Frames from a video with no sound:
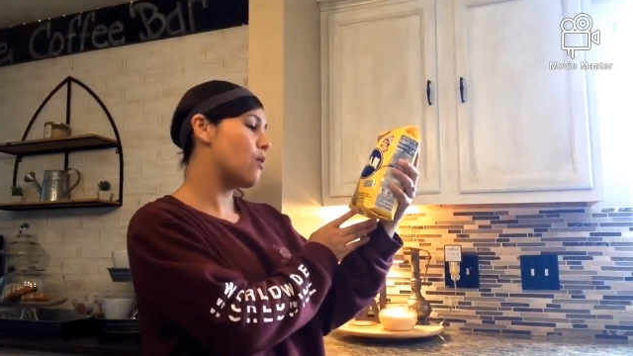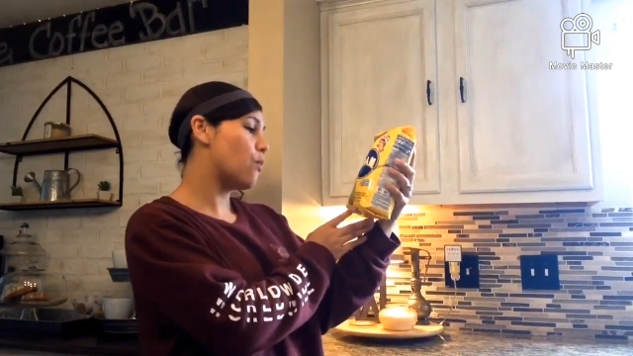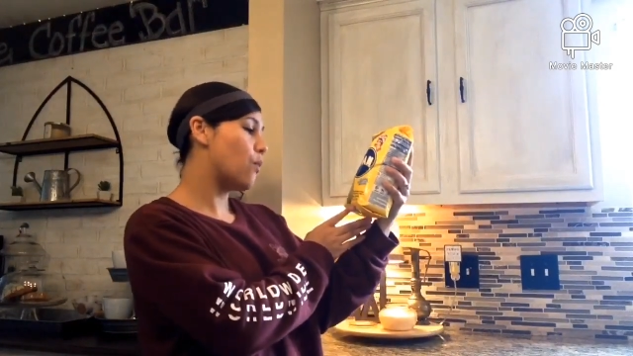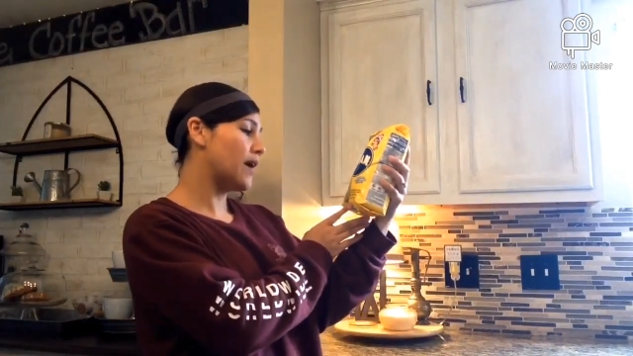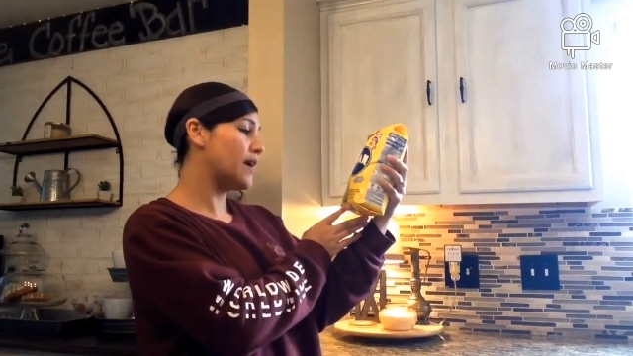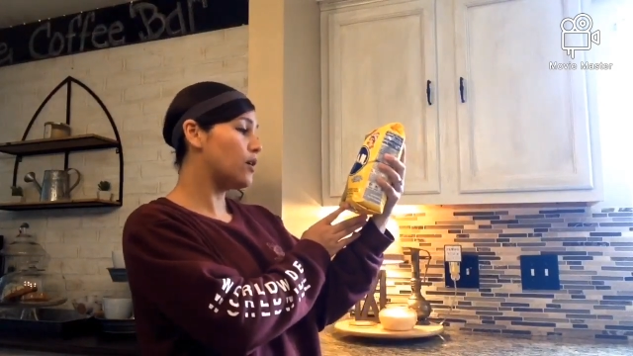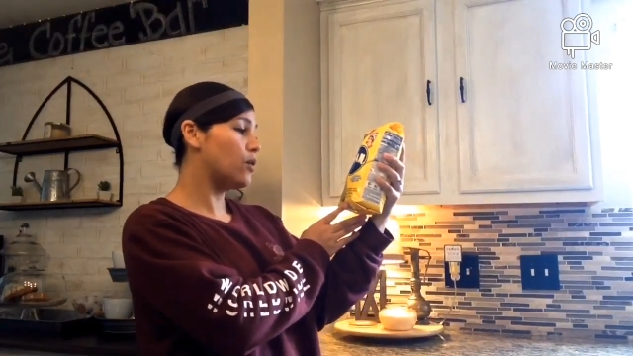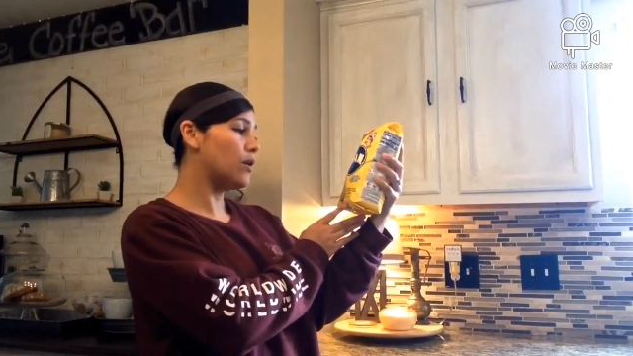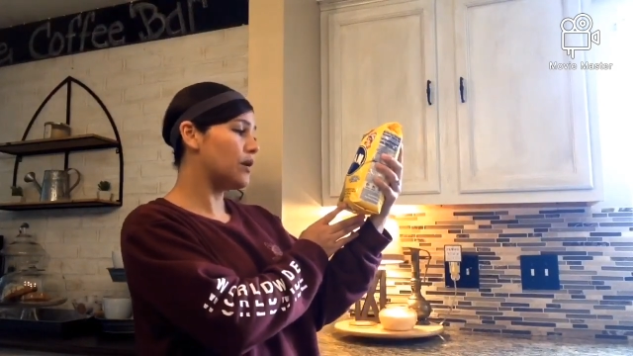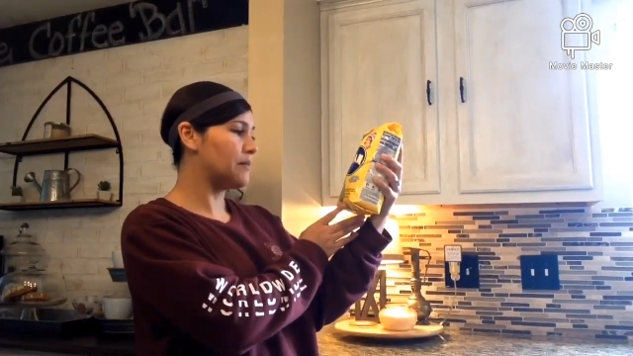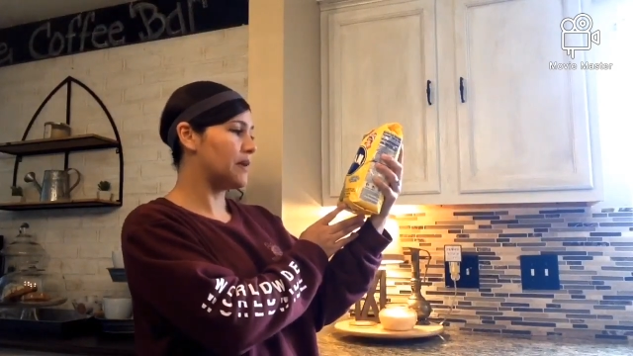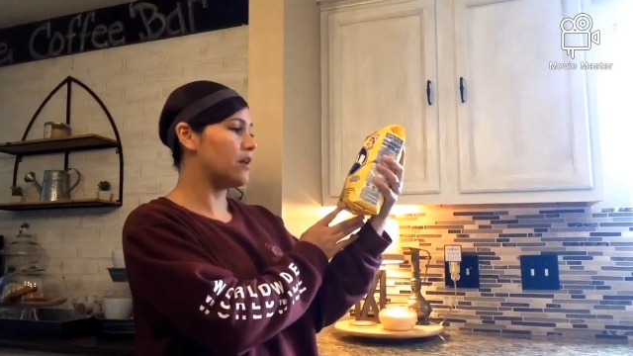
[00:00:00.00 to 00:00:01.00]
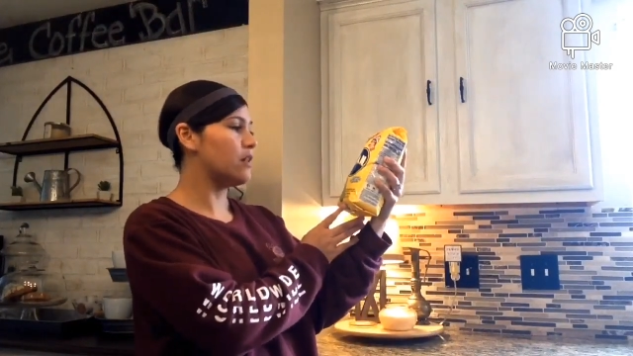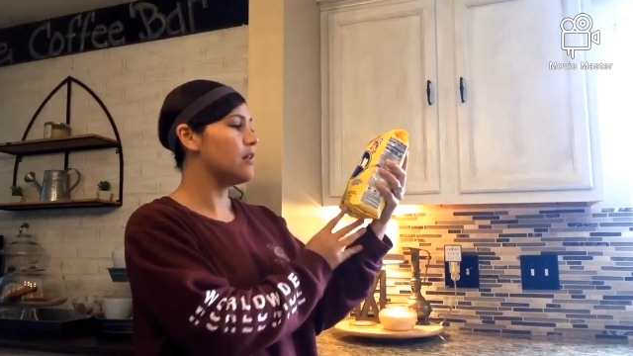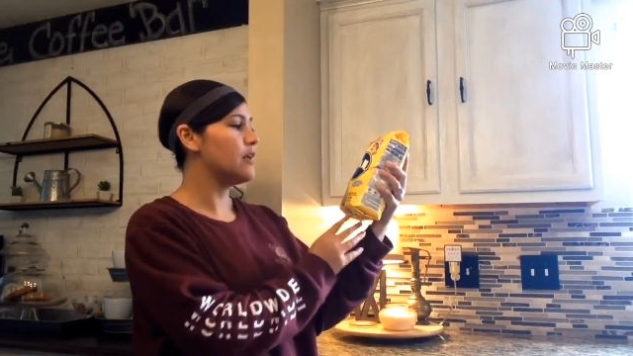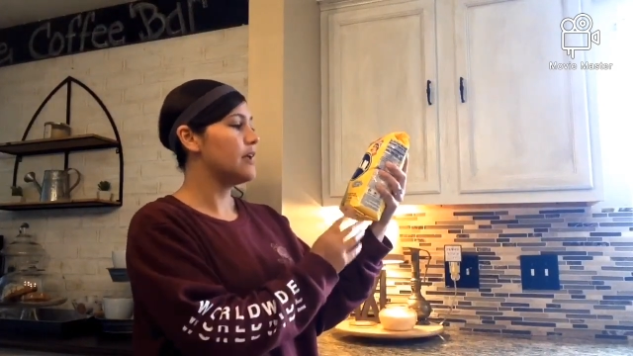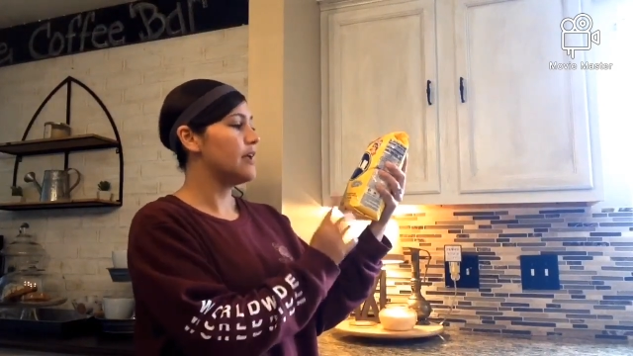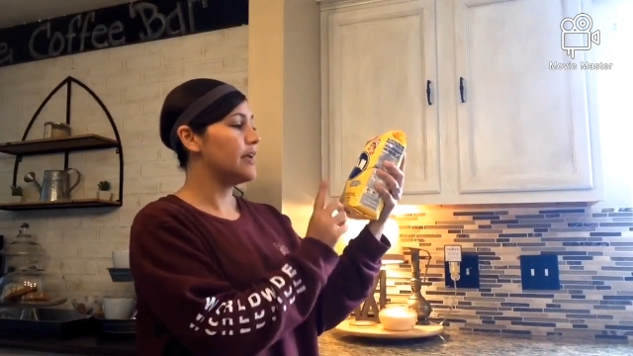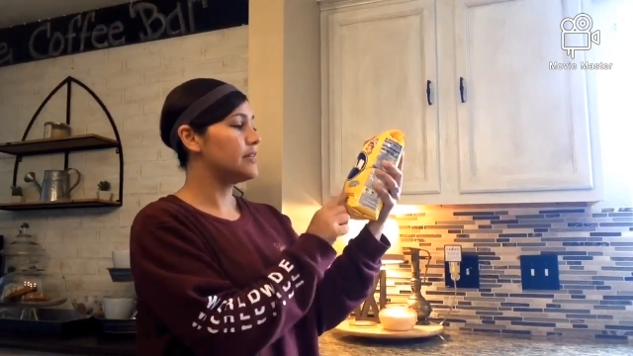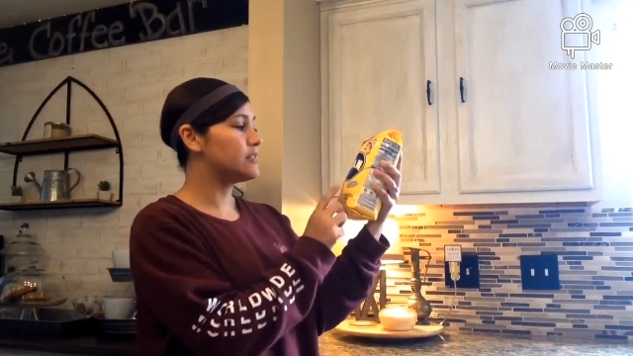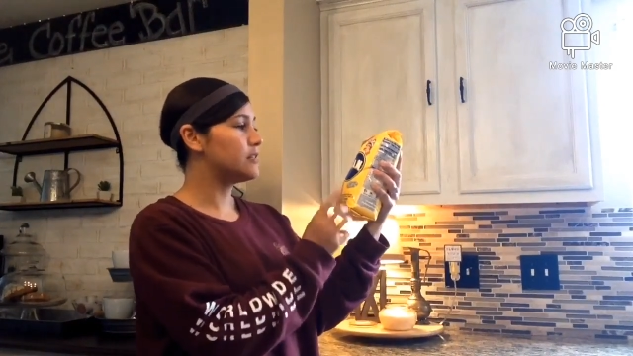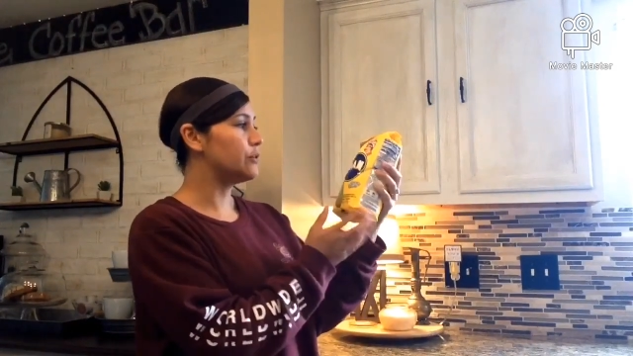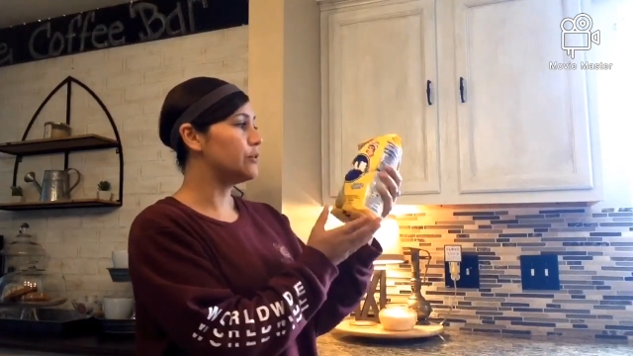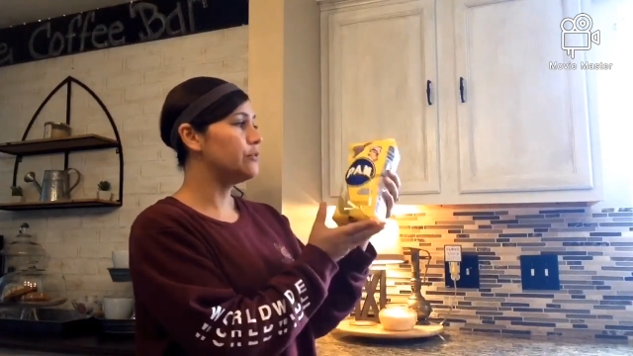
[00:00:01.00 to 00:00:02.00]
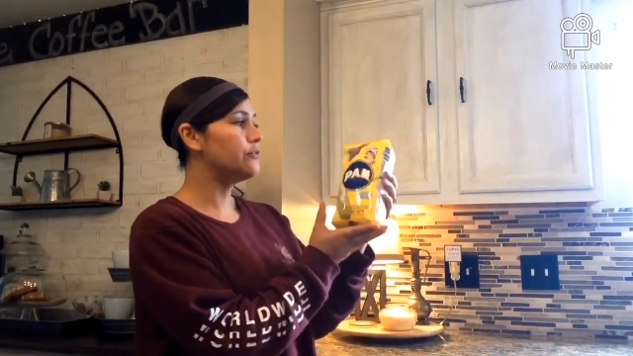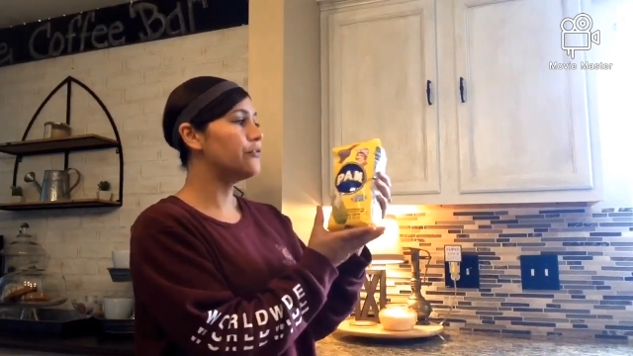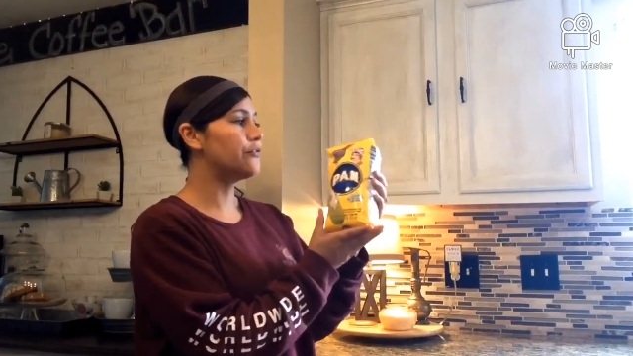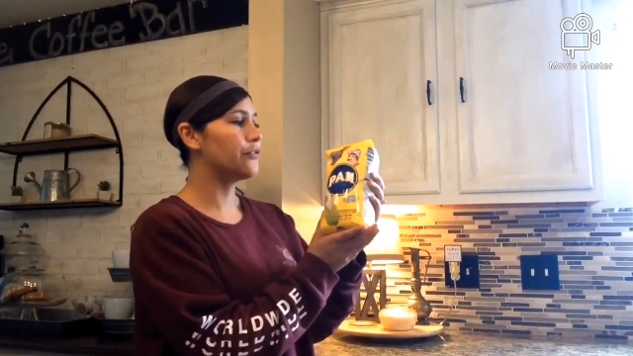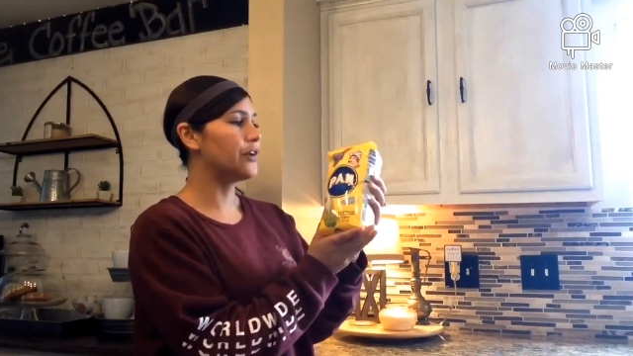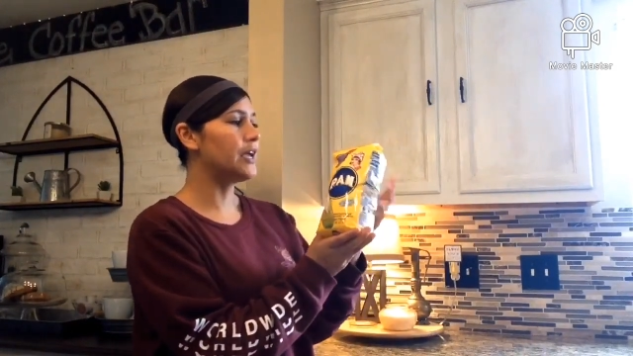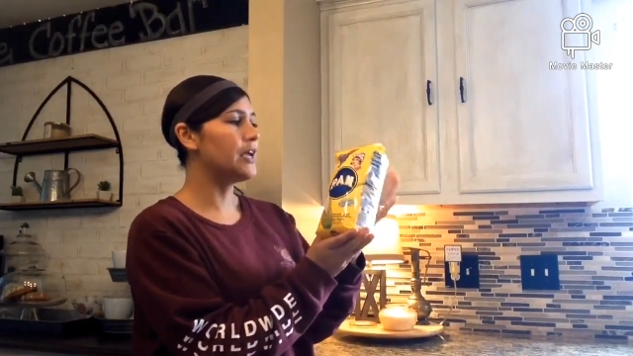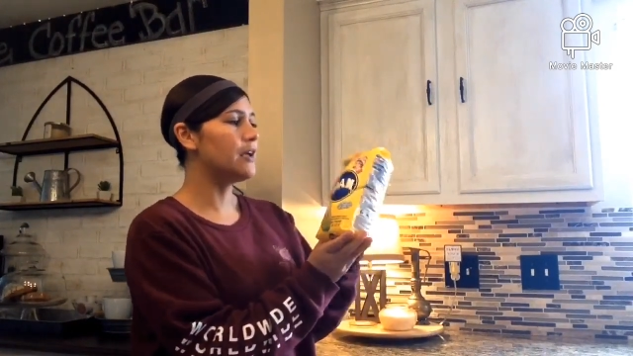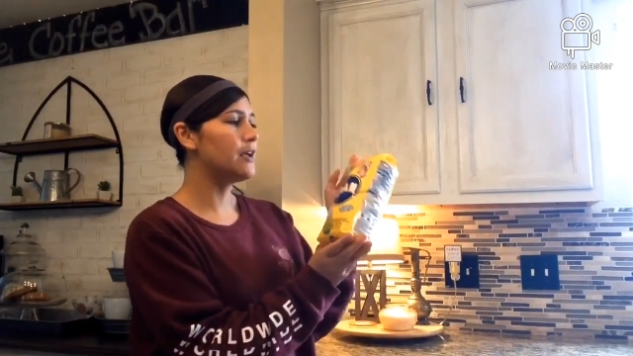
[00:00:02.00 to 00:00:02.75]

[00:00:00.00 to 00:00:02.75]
white cornmeal. It's gluten-free,